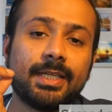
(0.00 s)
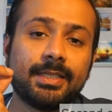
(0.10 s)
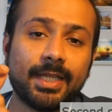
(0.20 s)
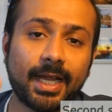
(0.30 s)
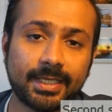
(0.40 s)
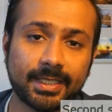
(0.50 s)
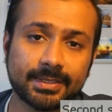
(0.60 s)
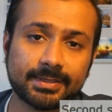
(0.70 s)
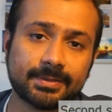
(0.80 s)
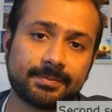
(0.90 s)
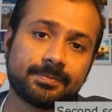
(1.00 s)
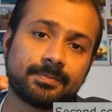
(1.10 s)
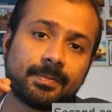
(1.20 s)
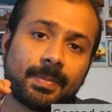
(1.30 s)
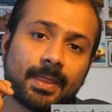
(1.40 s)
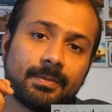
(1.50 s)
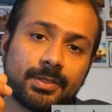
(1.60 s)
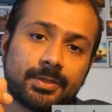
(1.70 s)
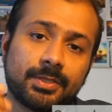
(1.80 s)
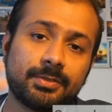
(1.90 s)
in that case what
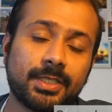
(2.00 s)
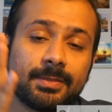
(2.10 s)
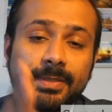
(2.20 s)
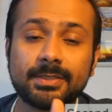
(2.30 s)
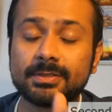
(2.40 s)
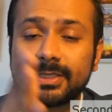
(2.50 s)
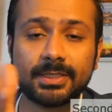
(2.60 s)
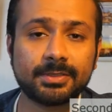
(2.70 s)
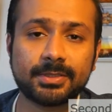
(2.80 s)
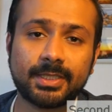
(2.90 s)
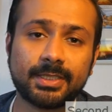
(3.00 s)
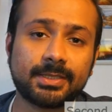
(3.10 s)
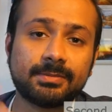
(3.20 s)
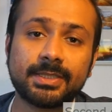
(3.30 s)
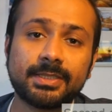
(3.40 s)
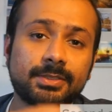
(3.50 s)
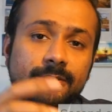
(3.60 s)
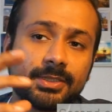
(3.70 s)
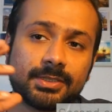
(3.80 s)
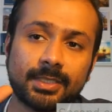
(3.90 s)
you can do it depends on city to city some says you
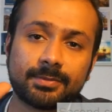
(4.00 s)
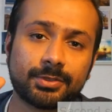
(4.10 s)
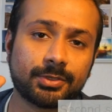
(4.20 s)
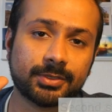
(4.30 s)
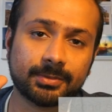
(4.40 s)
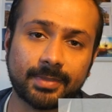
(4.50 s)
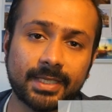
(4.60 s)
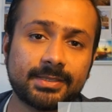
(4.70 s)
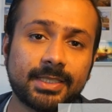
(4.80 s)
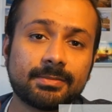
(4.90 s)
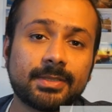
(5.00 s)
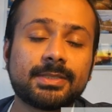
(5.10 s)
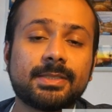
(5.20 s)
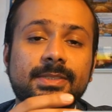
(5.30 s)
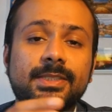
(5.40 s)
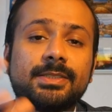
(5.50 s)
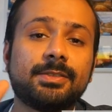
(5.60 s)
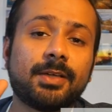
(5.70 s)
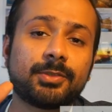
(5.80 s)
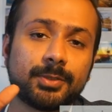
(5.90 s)
just have to show some bank statement some says
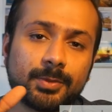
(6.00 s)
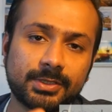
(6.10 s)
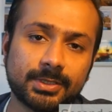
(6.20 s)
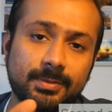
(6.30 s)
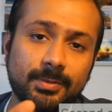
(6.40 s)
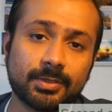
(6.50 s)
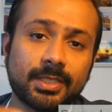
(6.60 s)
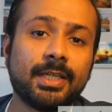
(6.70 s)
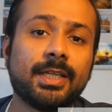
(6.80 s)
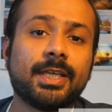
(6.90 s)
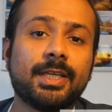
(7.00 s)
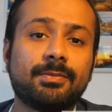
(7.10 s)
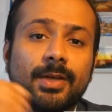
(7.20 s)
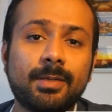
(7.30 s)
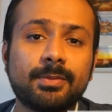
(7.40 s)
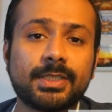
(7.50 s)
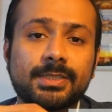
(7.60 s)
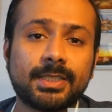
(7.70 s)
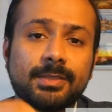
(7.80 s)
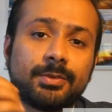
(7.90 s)
you have to deposit some amount in freiburg they
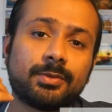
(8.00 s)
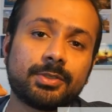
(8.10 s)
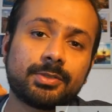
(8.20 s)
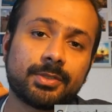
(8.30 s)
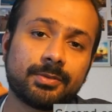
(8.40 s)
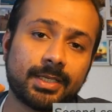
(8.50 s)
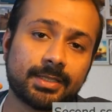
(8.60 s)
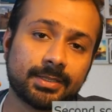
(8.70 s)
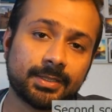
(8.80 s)
say if you wanted to invite